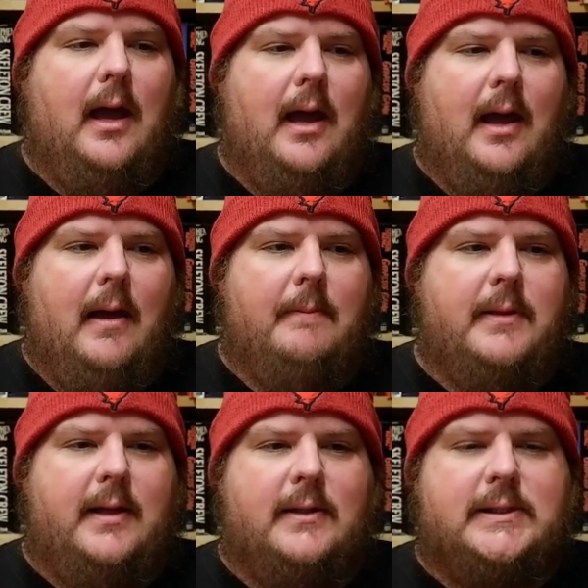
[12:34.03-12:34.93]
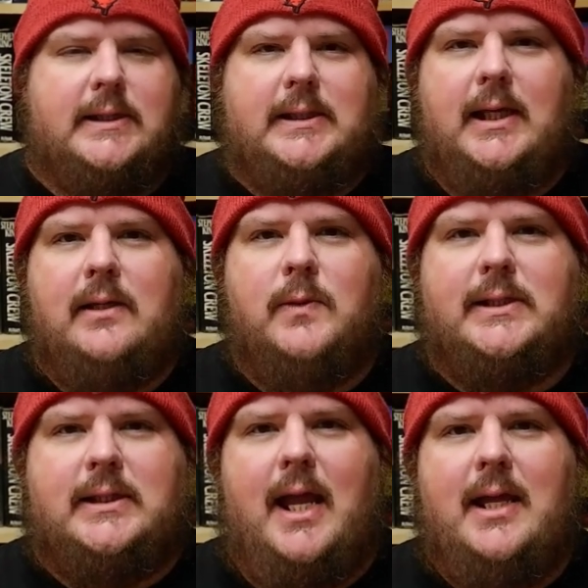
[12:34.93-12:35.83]
Uh, there's a scene
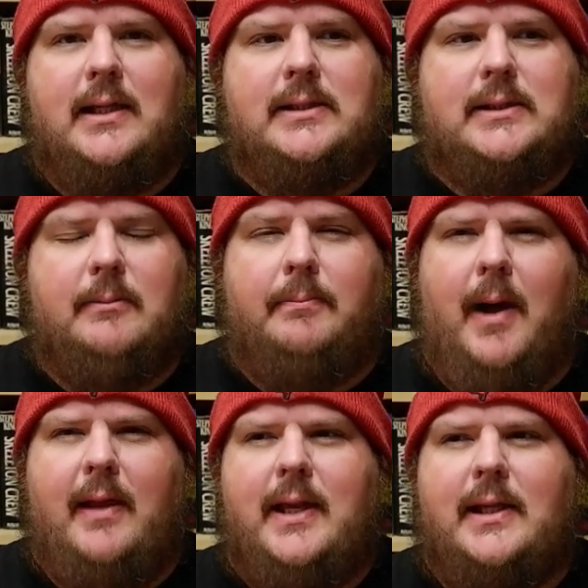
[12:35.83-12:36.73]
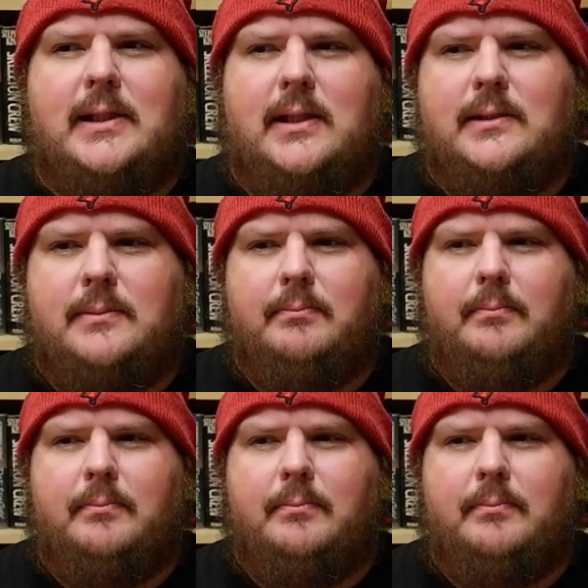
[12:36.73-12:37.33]
with Stan's, I think it's his,